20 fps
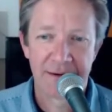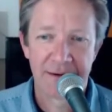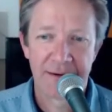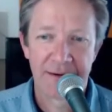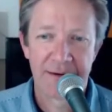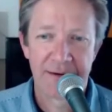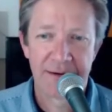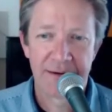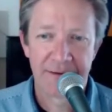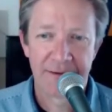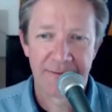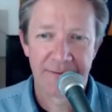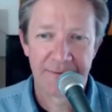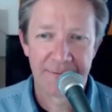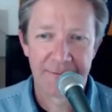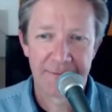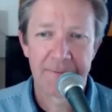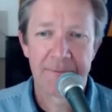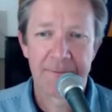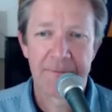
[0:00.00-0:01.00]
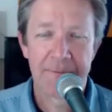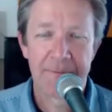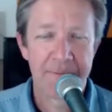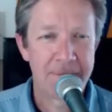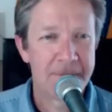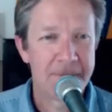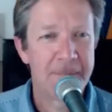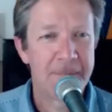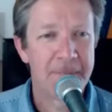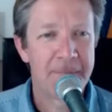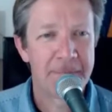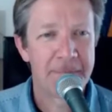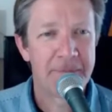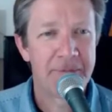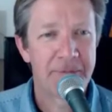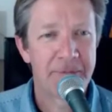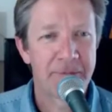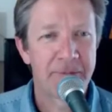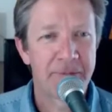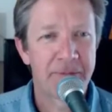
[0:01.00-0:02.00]

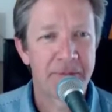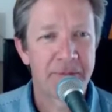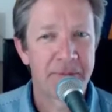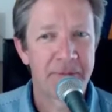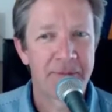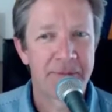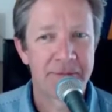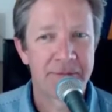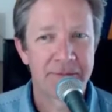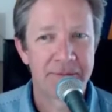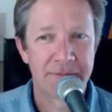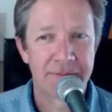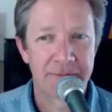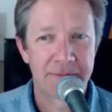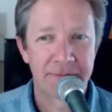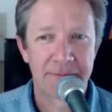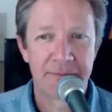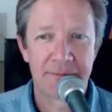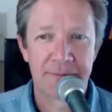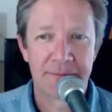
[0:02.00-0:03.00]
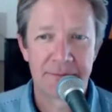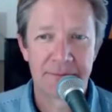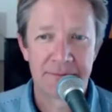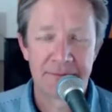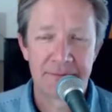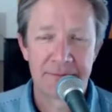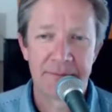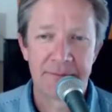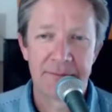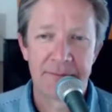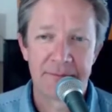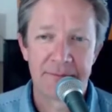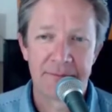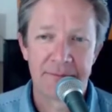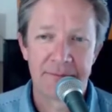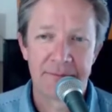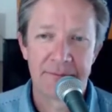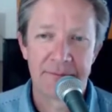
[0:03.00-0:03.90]
[no speech]